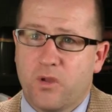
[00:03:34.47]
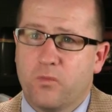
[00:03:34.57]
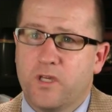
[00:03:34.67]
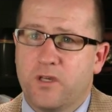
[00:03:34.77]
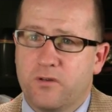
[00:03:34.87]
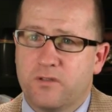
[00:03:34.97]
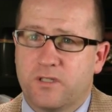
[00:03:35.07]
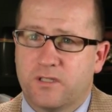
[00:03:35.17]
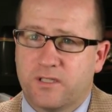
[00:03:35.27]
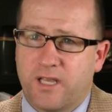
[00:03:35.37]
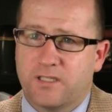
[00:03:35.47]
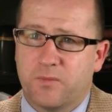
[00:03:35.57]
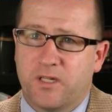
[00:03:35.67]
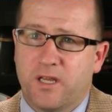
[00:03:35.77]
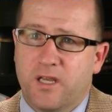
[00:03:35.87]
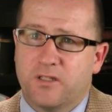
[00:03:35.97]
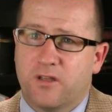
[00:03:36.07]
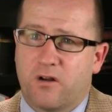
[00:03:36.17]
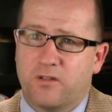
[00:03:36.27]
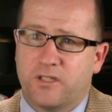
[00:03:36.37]
we use assessment
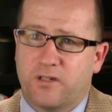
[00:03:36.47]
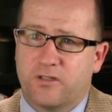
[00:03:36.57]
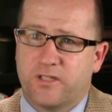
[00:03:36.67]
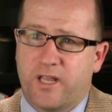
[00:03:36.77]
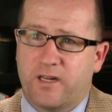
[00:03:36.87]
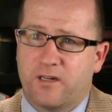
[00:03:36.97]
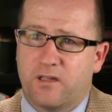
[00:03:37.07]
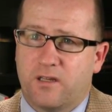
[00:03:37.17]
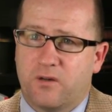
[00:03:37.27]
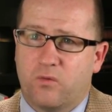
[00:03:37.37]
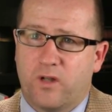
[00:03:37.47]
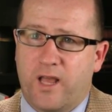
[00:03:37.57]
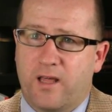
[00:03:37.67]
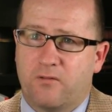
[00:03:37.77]
not only to understand what